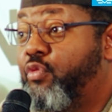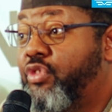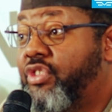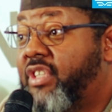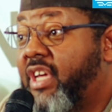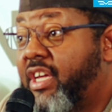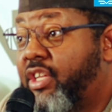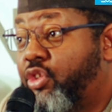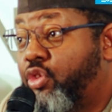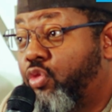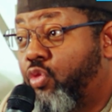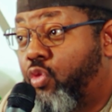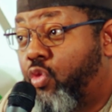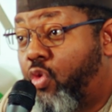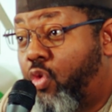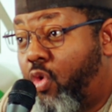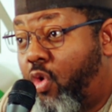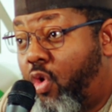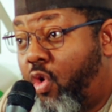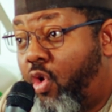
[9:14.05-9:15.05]
you take the
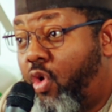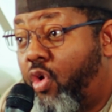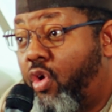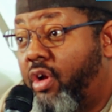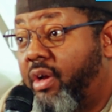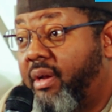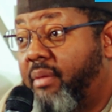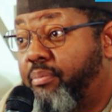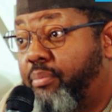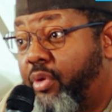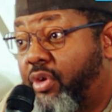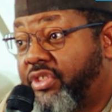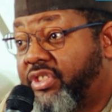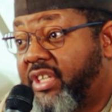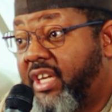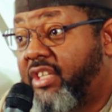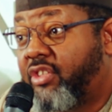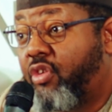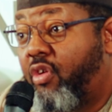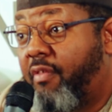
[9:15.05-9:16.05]
whole
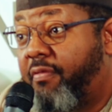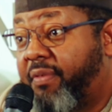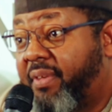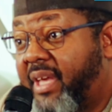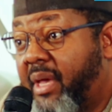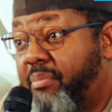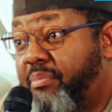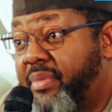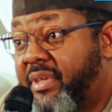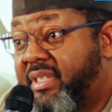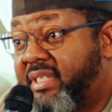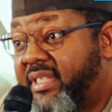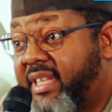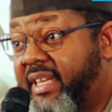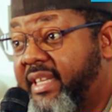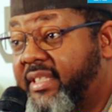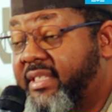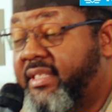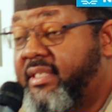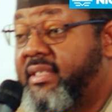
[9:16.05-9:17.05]
budget of Kebbi
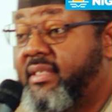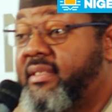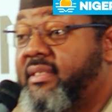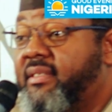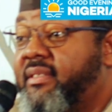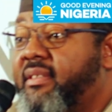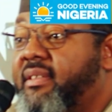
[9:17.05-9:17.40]
State,